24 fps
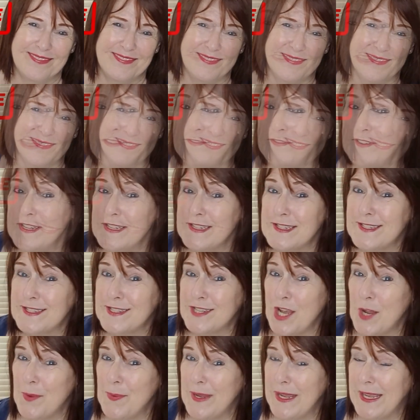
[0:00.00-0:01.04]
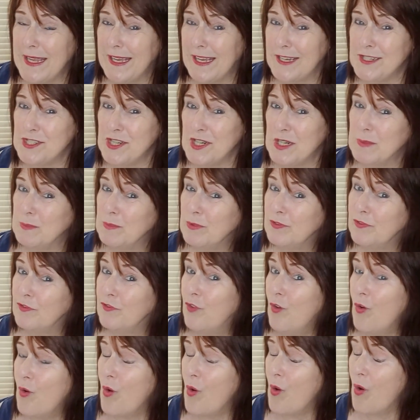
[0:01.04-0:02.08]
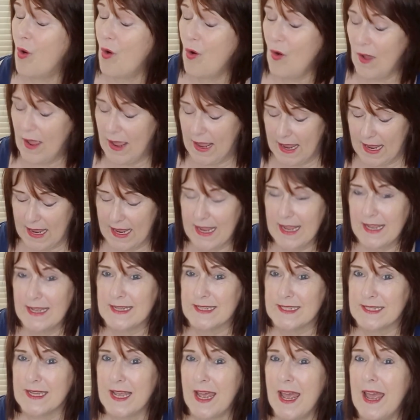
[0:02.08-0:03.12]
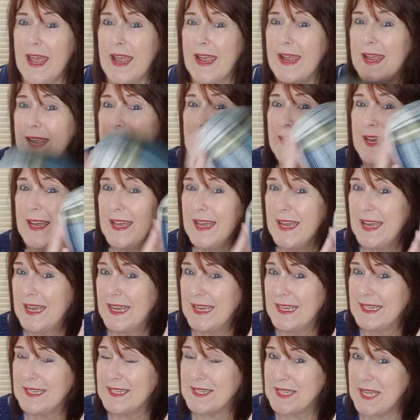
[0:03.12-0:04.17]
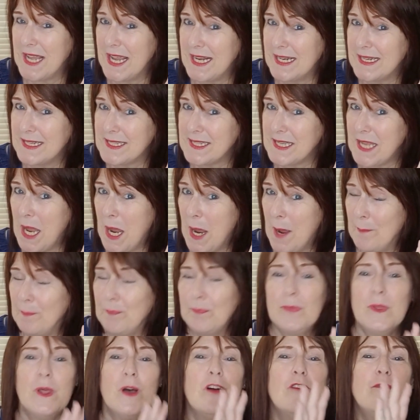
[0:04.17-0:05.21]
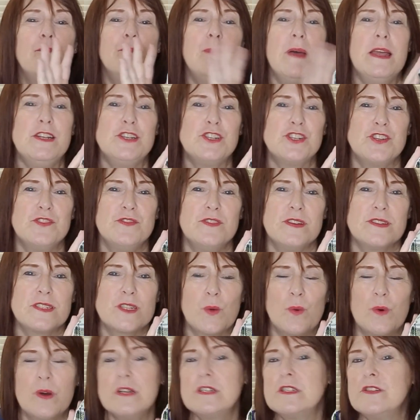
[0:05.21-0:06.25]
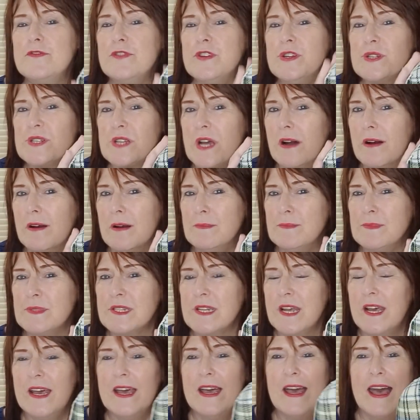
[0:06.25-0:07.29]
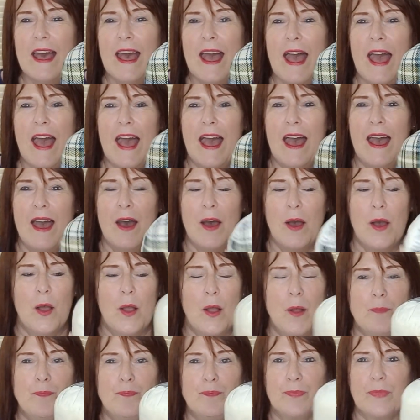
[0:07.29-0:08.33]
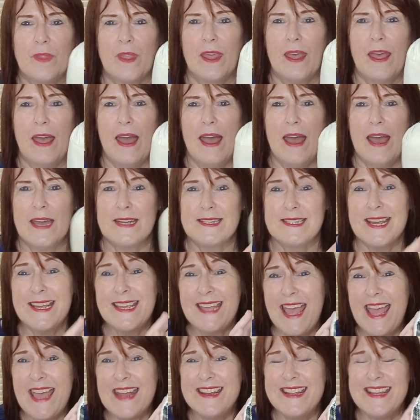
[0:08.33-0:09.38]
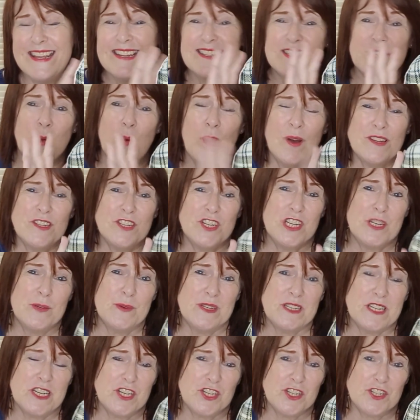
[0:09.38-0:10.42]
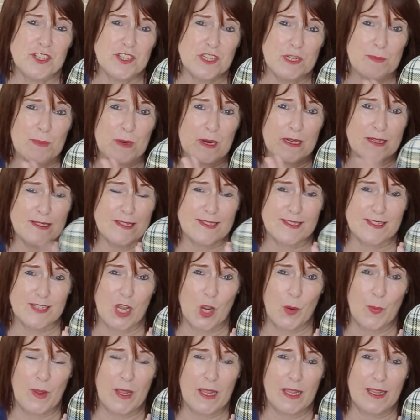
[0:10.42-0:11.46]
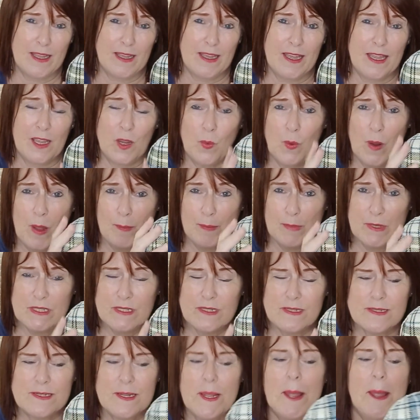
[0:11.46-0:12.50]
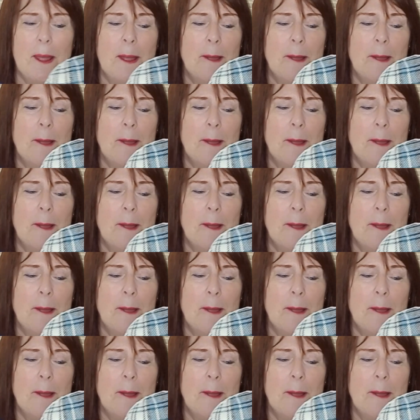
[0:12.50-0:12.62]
Favourite sewing gadget number 4 is a tailor's ham. Now I've mentioned this quite a few times, and again it's quite a new addition to my sewing equipment.